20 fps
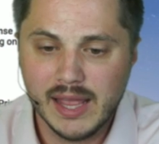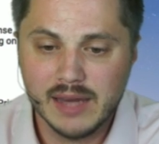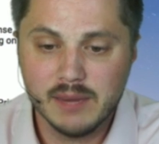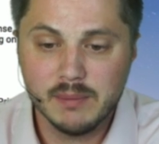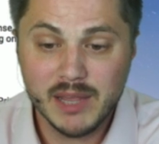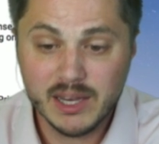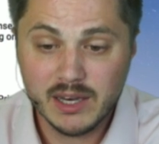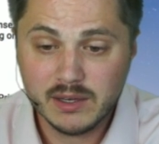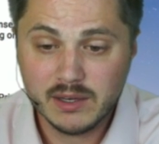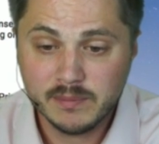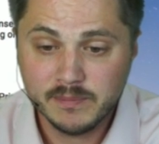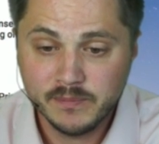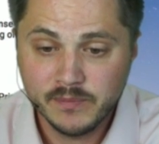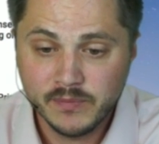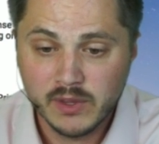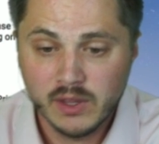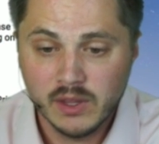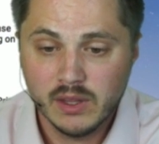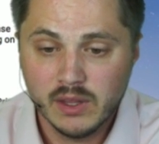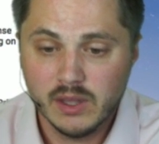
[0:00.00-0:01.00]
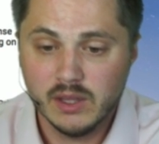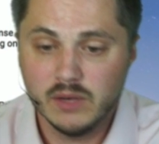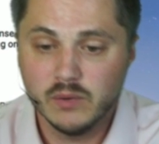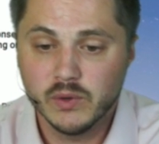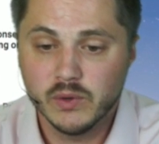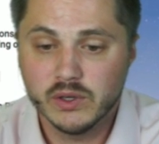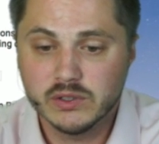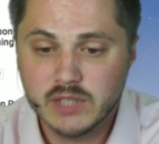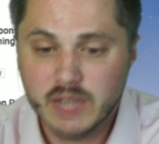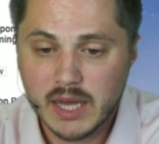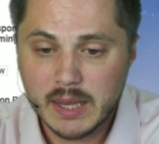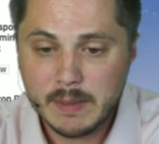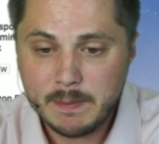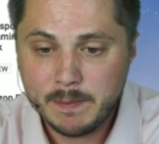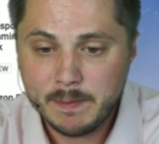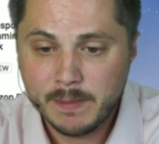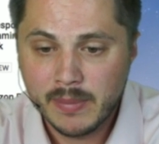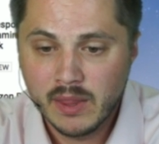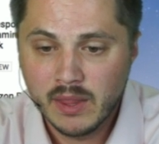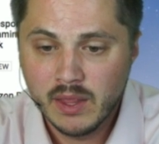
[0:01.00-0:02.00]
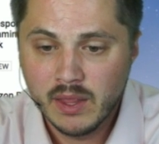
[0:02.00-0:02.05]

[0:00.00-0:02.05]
animated in real time.